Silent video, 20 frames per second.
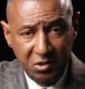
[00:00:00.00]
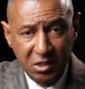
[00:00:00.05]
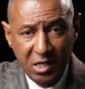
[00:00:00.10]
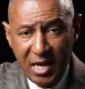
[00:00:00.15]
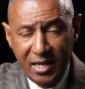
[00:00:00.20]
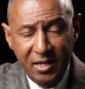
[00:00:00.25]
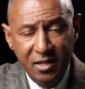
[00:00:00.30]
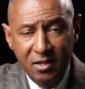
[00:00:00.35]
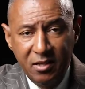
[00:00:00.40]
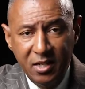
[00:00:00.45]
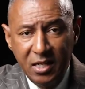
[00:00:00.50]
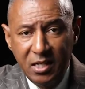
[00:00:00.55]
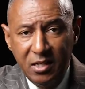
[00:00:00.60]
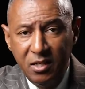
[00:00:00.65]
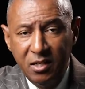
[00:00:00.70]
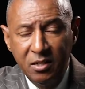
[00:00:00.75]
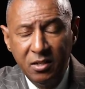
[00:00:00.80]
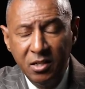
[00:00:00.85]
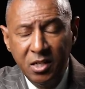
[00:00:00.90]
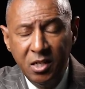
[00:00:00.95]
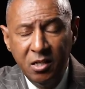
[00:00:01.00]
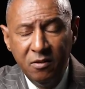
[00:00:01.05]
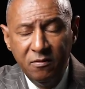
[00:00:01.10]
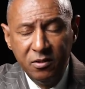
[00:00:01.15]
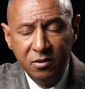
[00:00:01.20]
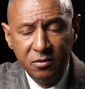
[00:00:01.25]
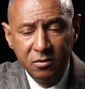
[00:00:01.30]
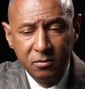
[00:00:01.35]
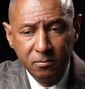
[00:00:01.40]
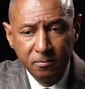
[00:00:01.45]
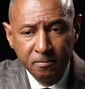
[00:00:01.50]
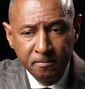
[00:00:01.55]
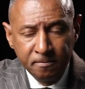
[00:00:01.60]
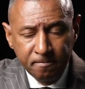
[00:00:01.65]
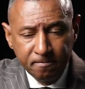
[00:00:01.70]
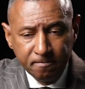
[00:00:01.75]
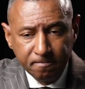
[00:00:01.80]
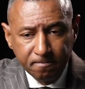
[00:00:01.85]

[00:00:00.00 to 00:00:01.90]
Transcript: I didn't think nothing of it.